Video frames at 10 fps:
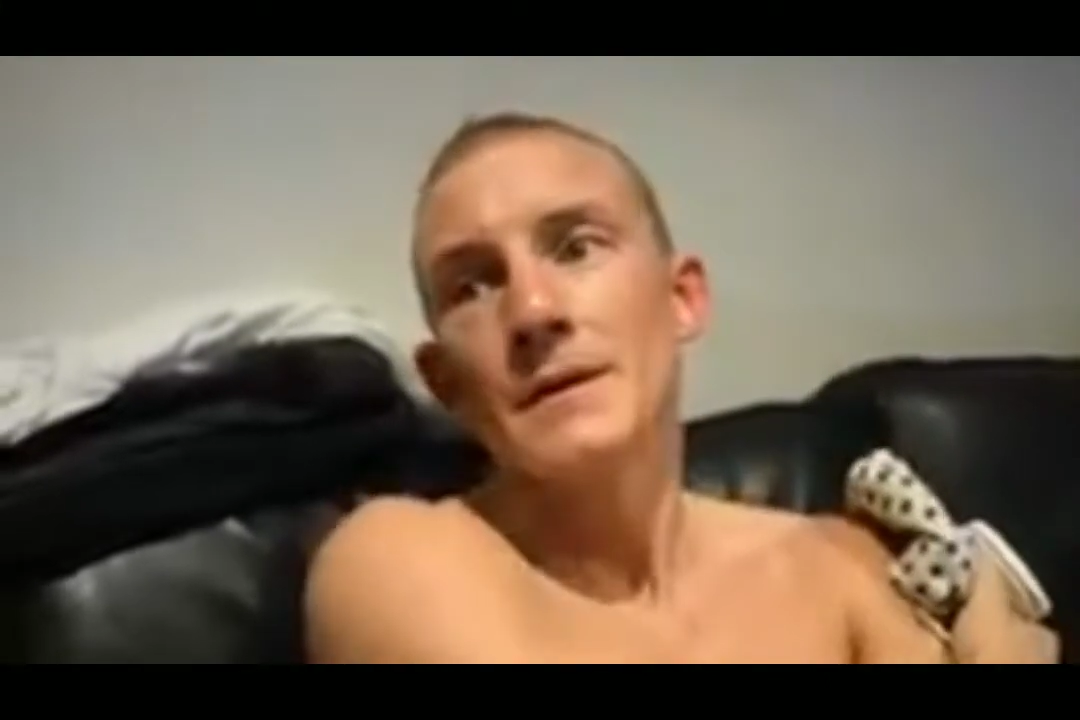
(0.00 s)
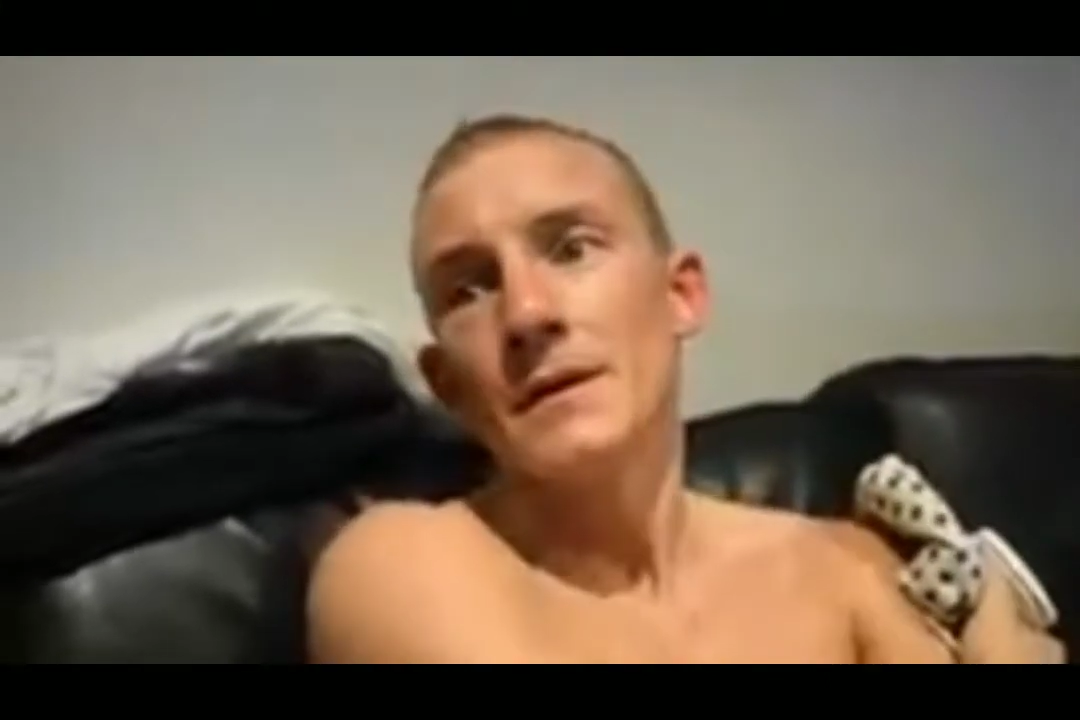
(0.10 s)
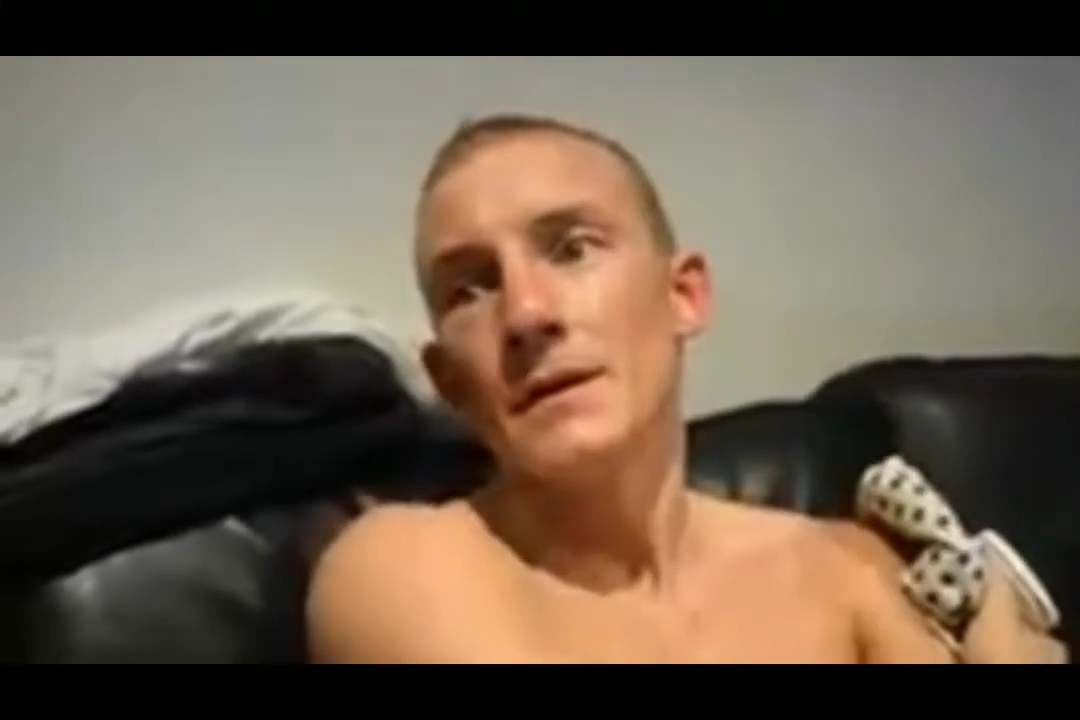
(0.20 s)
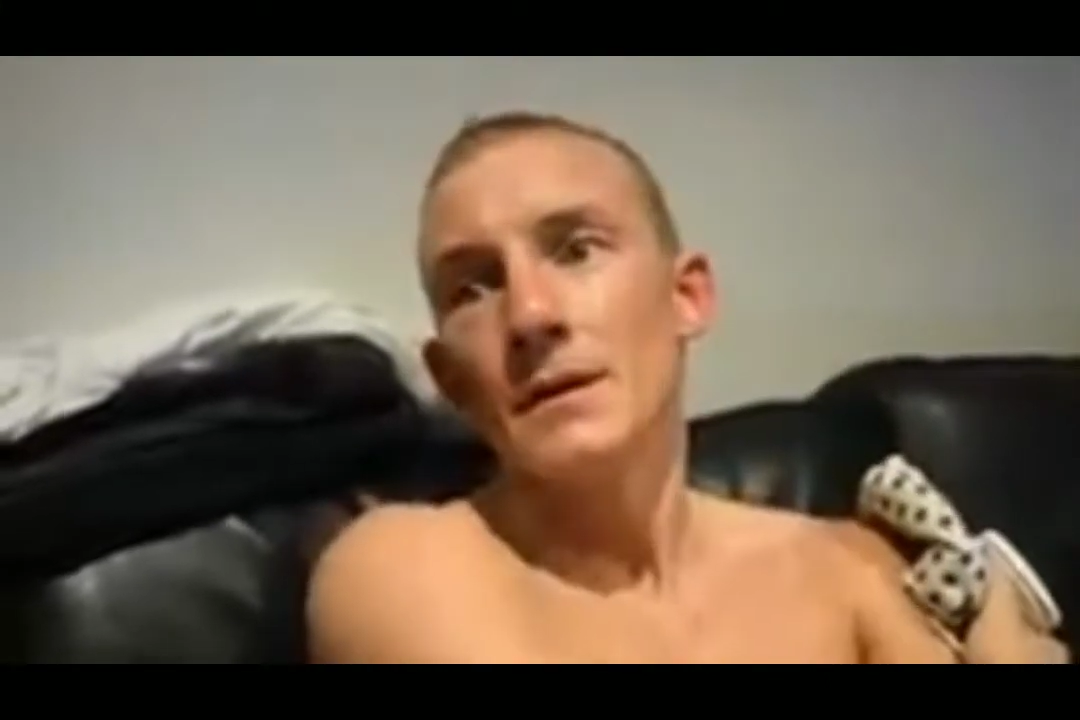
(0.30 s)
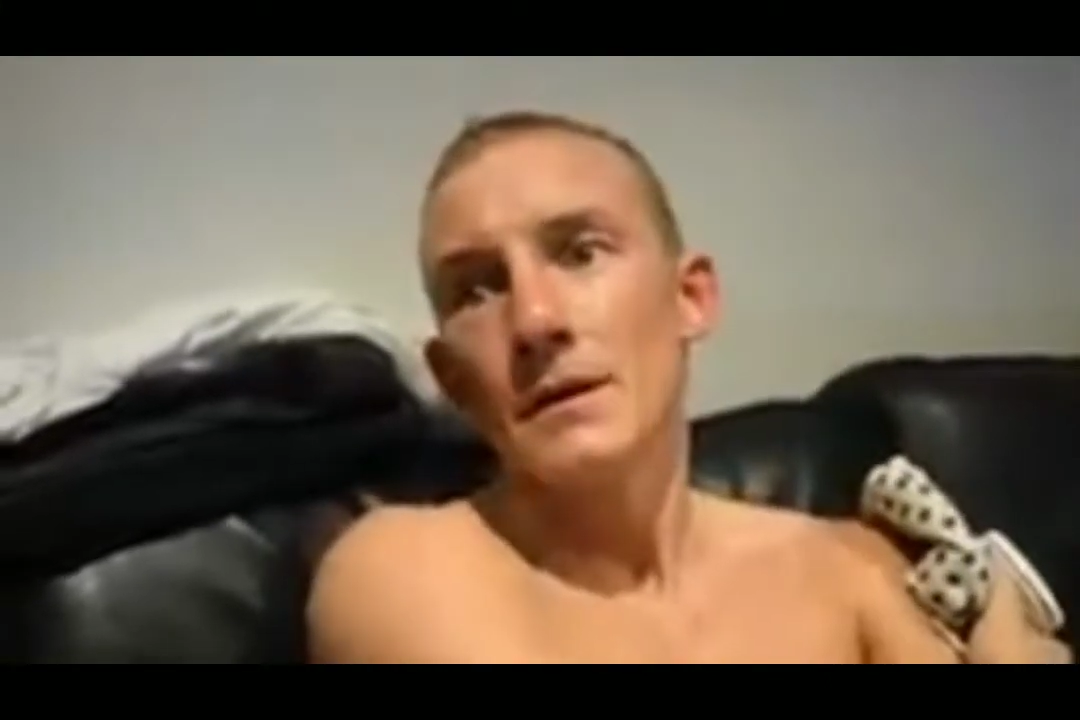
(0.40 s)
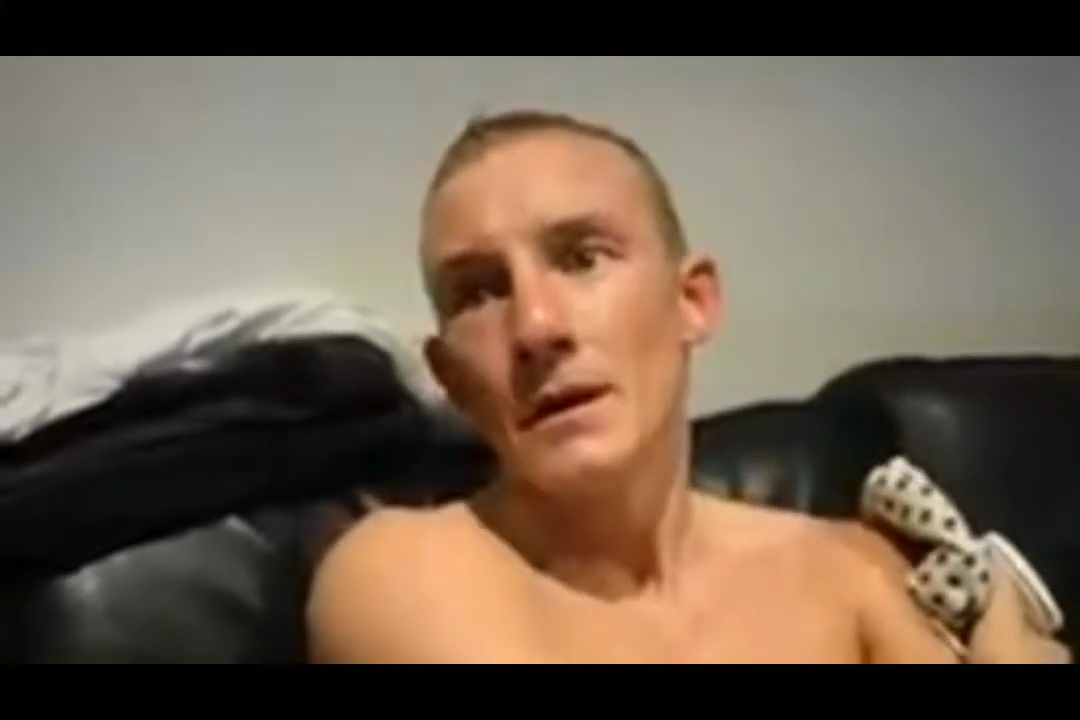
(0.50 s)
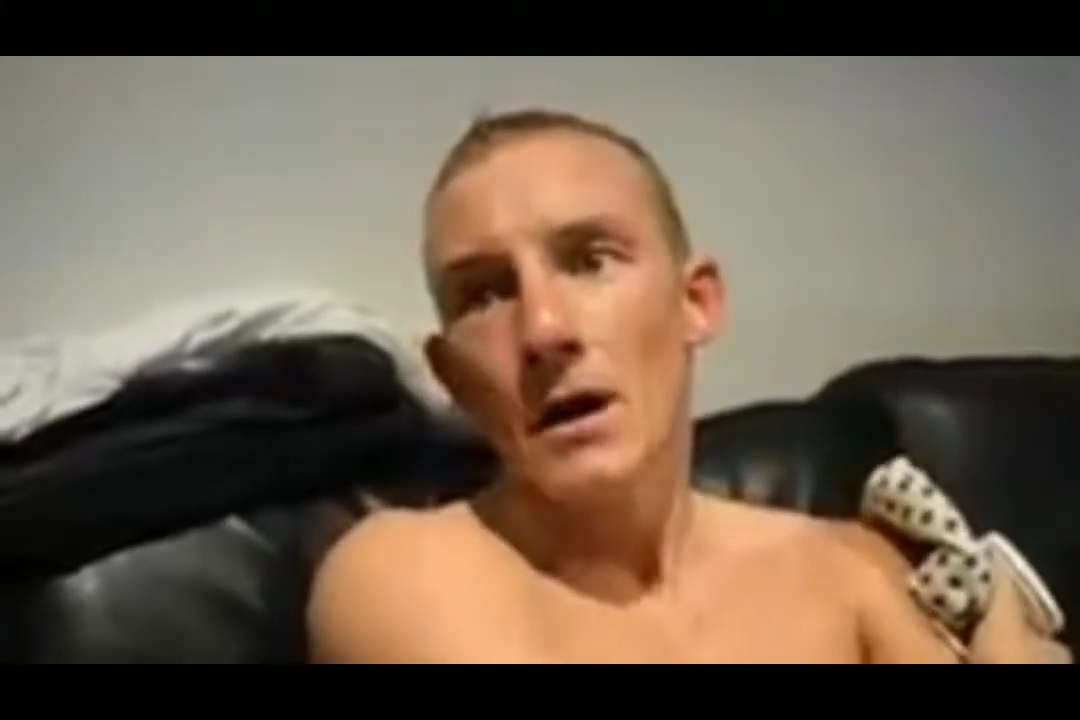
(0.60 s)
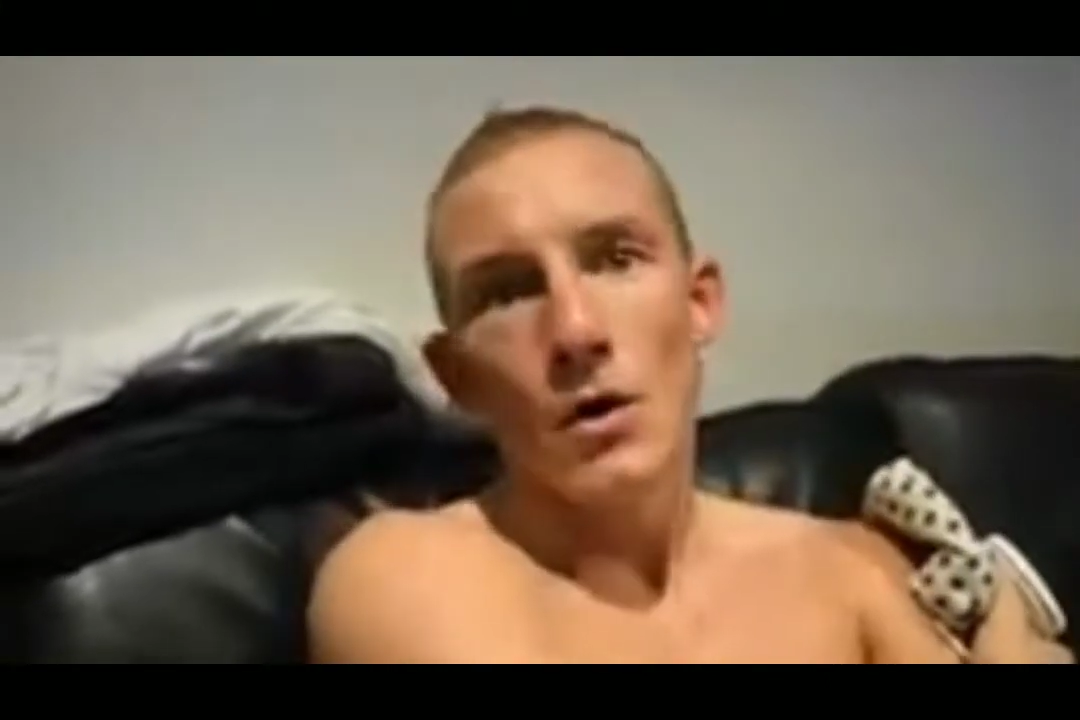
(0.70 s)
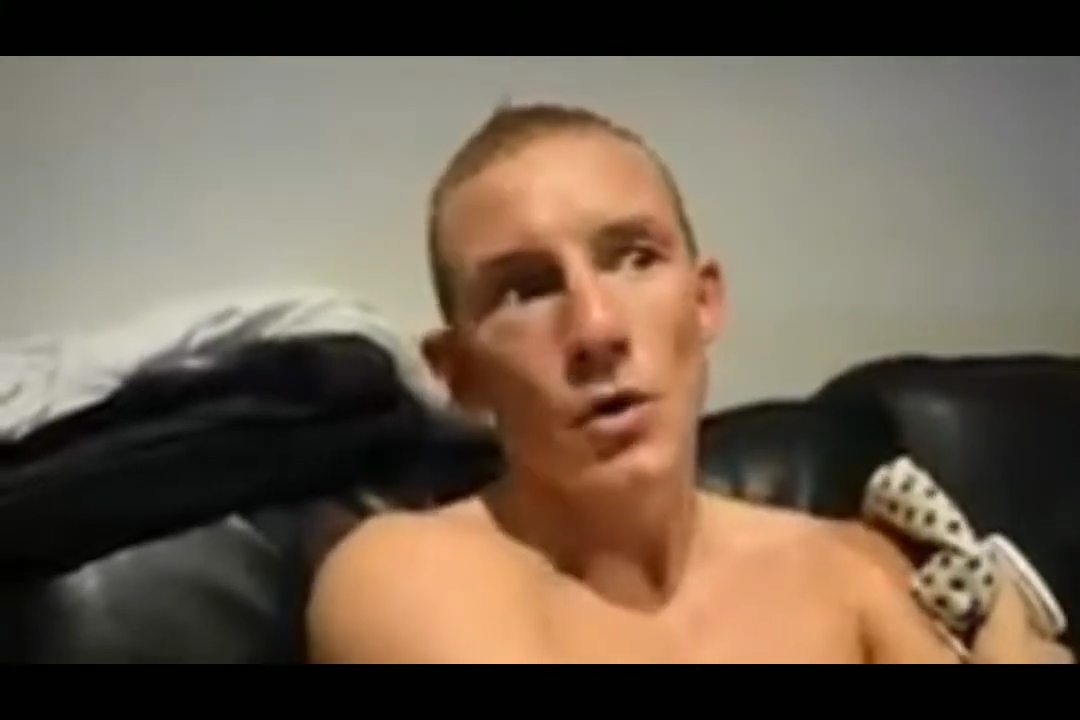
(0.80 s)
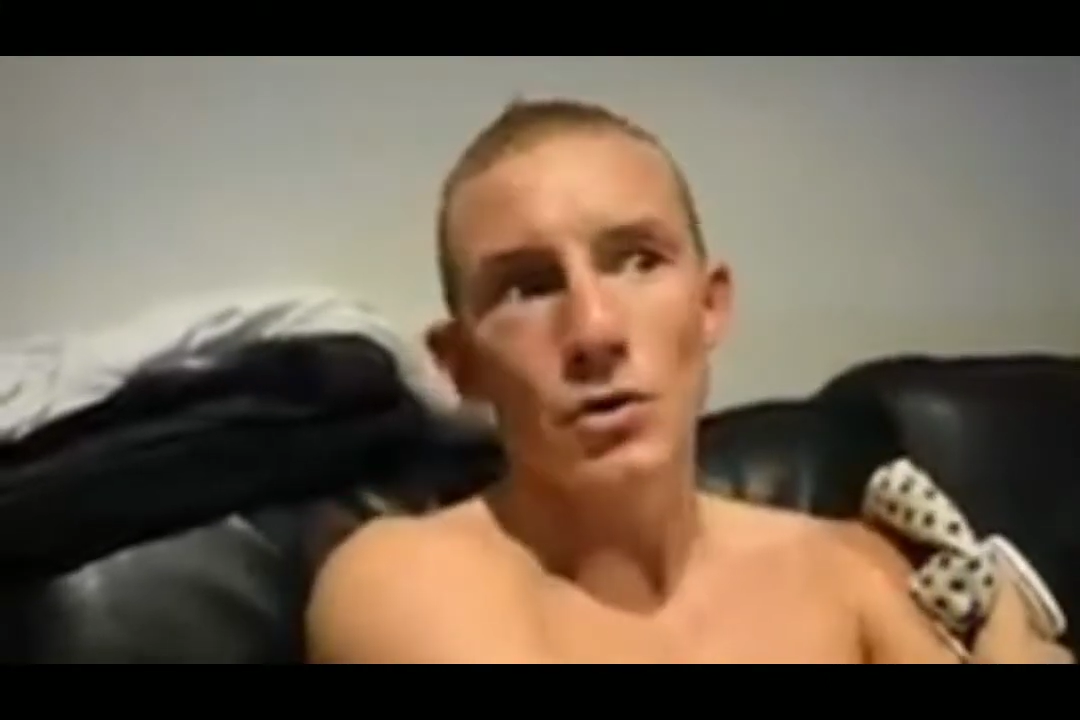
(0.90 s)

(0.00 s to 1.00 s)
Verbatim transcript: suppose. Yeah.